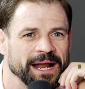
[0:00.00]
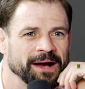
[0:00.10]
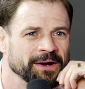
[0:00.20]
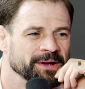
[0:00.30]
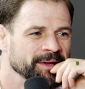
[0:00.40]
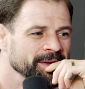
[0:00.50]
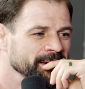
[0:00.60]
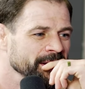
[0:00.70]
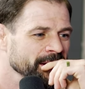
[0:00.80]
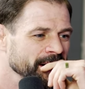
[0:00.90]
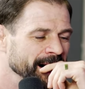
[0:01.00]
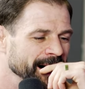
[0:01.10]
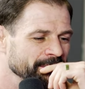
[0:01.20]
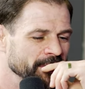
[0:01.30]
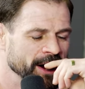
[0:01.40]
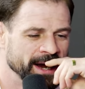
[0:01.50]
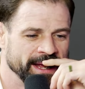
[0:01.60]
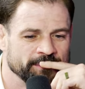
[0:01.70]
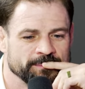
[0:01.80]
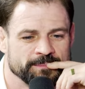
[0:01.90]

it out. Um, all right.